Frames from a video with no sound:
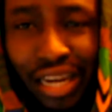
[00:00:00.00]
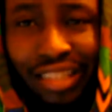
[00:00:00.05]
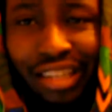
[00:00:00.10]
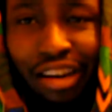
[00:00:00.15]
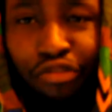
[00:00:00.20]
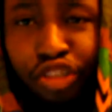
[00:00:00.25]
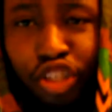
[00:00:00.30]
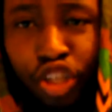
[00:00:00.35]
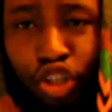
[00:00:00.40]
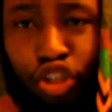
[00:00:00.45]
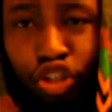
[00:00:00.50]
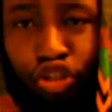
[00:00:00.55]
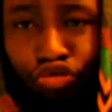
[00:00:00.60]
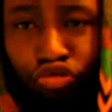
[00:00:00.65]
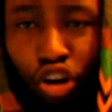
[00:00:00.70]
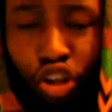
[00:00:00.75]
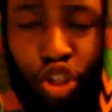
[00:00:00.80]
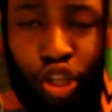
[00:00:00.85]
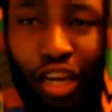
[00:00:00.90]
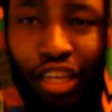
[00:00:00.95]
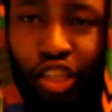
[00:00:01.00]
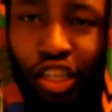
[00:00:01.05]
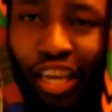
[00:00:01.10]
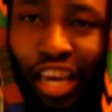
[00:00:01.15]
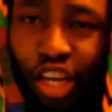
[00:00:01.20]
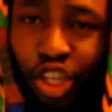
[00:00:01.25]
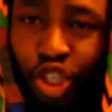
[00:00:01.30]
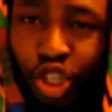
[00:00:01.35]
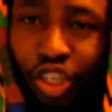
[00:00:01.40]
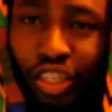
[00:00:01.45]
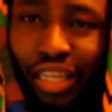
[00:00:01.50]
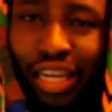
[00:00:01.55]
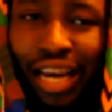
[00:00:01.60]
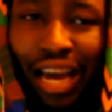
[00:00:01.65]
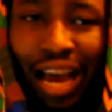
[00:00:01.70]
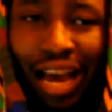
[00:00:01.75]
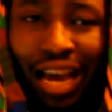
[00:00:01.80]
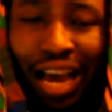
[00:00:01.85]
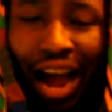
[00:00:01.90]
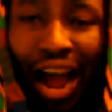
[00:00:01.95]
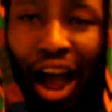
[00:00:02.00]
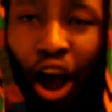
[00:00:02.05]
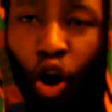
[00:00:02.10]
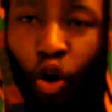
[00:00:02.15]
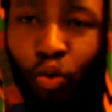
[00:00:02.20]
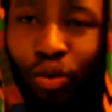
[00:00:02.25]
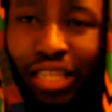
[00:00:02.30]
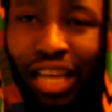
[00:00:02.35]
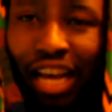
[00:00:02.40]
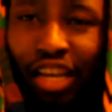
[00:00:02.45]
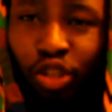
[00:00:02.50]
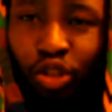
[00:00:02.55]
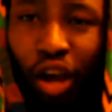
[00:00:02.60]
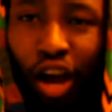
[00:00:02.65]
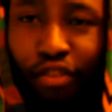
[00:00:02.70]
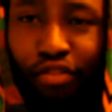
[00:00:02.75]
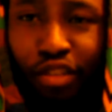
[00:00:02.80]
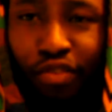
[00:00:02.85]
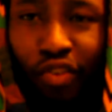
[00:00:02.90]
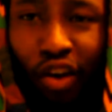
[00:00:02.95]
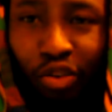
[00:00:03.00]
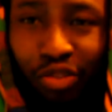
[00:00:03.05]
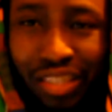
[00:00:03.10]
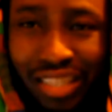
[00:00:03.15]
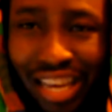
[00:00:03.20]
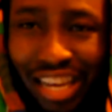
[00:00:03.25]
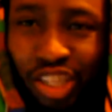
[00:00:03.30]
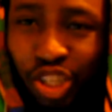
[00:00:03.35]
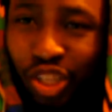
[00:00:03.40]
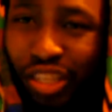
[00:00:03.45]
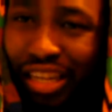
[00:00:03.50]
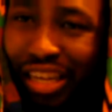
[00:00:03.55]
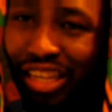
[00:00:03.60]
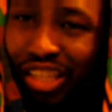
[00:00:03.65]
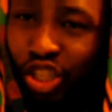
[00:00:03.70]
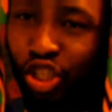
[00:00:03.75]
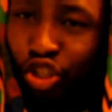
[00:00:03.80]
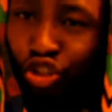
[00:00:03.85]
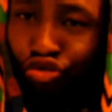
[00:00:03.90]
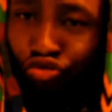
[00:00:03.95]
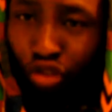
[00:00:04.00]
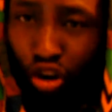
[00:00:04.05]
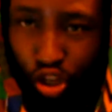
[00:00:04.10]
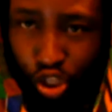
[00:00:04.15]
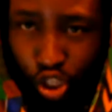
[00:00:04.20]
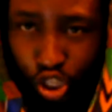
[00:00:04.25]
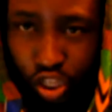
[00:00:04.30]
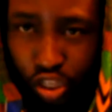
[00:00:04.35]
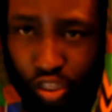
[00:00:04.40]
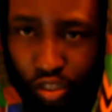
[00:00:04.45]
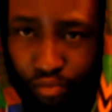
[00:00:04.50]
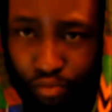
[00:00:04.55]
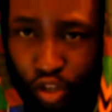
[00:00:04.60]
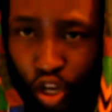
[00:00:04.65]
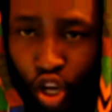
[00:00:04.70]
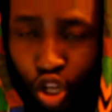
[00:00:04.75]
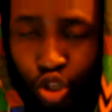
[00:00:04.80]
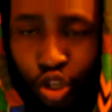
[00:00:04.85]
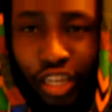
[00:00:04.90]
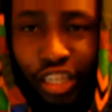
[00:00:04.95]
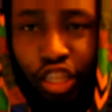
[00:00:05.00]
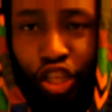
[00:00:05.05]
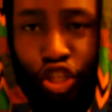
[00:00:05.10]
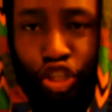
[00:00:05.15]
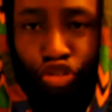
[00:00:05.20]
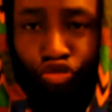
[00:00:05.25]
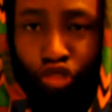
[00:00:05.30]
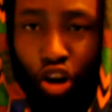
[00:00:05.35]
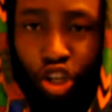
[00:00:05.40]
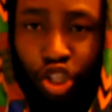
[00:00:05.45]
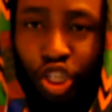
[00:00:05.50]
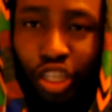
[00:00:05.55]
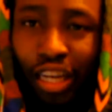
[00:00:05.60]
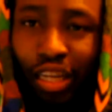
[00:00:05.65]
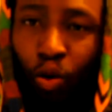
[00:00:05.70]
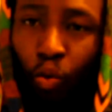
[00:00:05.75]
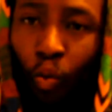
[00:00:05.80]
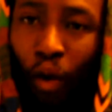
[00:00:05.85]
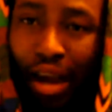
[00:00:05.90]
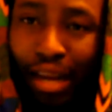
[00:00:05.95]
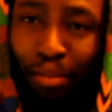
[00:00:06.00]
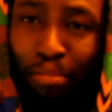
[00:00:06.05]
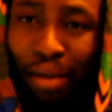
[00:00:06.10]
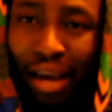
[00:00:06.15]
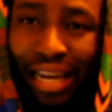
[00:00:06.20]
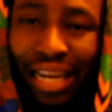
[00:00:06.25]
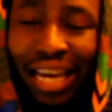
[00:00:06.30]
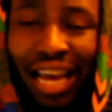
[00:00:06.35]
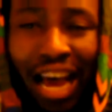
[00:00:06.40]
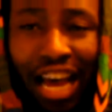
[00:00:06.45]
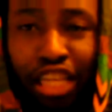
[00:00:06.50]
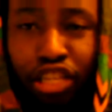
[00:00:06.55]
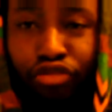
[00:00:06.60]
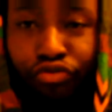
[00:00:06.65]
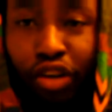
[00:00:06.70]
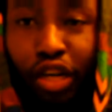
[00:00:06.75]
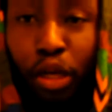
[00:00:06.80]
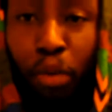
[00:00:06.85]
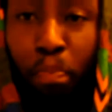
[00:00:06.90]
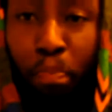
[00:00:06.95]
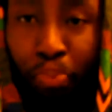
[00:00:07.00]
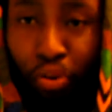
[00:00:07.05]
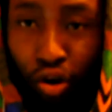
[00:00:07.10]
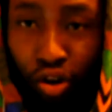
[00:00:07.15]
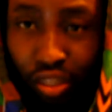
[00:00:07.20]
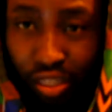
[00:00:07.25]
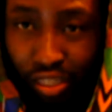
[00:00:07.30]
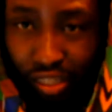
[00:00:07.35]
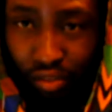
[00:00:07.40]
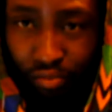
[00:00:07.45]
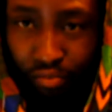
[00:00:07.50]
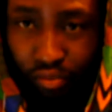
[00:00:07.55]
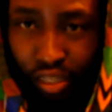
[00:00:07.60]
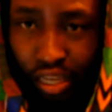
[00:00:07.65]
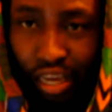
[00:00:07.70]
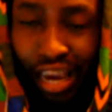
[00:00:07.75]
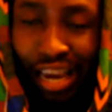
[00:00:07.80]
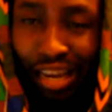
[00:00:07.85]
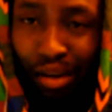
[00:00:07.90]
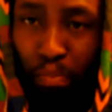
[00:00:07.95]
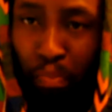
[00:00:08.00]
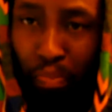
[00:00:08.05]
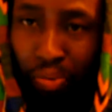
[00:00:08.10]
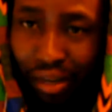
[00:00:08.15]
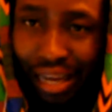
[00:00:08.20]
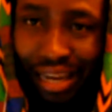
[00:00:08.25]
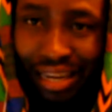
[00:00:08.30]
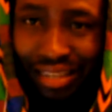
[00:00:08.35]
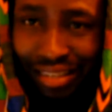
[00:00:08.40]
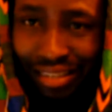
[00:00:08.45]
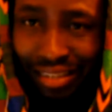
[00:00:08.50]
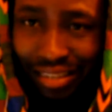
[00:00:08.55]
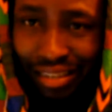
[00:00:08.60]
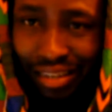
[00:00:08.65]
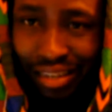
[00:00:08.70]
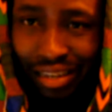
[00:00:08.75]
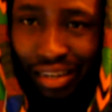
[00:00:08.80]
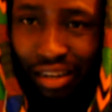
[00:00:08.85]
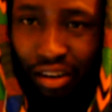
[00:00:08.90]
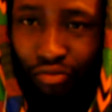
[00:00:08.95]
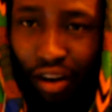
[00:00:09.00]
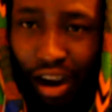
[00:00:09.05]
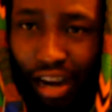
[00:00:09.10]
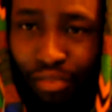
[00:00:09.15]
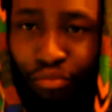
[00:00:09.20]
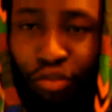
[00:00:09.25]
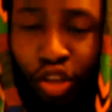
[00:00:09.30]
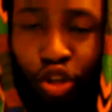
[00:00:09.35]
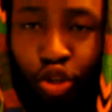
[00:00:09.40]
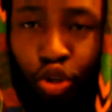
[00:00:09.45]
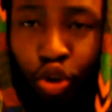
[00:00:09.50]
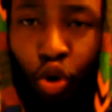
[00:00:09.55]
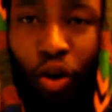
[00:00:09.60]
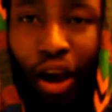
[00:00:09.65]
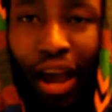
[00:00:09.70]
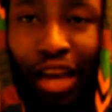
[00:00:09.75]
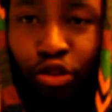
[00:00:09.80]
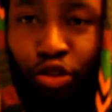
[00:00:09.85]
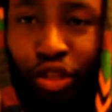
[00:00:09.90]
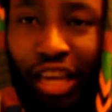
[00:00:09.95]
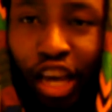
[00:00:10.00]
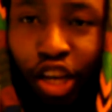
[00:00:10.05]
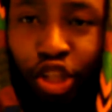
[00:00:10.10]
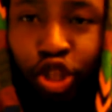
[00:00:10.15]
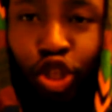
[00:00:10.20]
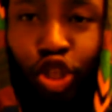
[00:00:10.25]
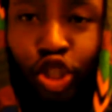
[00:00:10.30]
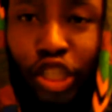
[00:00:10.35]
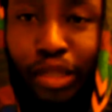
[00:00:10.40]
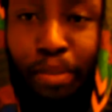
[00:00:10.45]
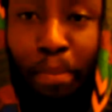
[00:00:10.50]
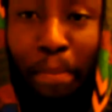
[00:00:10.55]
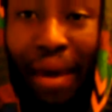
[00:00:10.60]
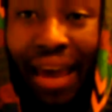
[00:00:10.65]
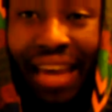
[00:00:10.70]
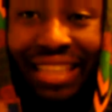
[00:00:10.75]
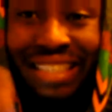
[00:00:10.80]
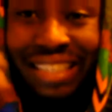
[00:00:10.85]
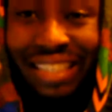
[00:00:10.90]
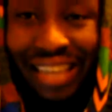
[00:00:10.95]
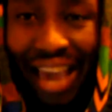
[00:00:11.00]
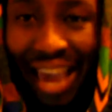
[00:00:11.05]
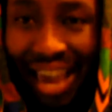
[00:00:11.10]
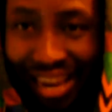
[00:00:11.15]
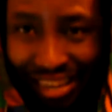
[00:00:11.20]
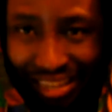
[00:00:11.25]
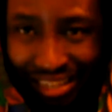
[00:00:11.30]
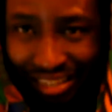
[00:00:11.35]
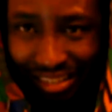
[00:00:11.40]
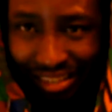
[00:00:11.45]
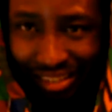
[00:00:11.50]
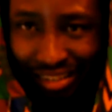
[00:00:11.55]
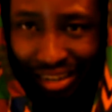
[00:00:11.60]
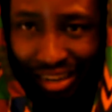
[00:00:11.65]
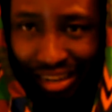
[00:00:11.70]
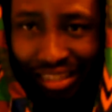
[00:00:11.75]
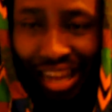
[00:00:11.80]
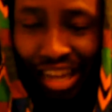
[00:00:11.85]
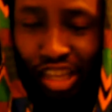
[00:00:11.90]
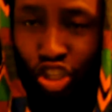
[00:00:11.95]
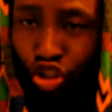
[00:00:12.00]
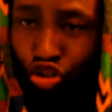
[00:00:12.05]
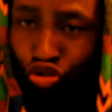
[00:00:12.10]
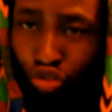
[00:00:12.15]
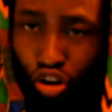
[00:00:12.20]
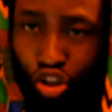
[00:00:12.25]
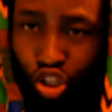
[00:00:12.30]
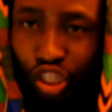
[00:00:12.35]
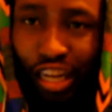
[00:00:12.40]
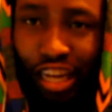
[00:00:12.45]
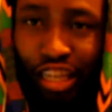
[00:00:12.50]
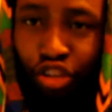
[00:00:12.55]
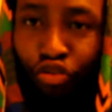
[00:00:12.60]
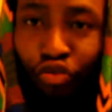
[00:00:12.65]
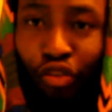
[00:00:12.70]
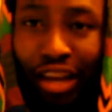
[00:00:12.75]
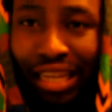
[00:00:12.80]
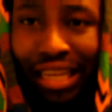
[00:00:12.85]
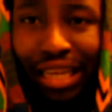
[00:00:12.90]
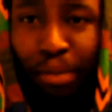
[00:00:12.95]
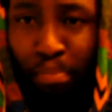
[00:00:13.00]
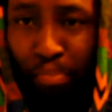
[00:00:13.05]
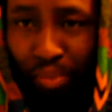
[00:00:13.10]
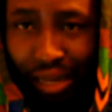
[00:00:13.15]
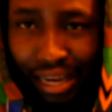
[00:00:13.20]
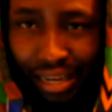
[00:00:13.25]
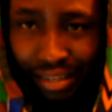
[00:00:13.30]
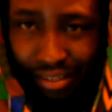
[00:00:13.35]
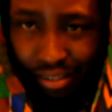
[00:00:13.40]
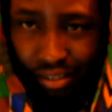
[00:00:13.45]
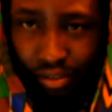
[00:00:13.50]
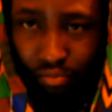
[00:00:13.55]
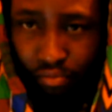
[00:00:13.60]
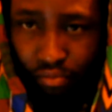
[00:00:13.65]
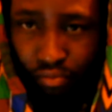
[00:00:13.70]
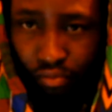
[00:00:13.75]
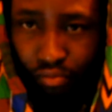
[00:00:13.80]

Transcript: There is a structure. Education always has to have its foundation in structures. So there's a structure that the white man has already put in place, right? So education just maintains that structure that's already in place.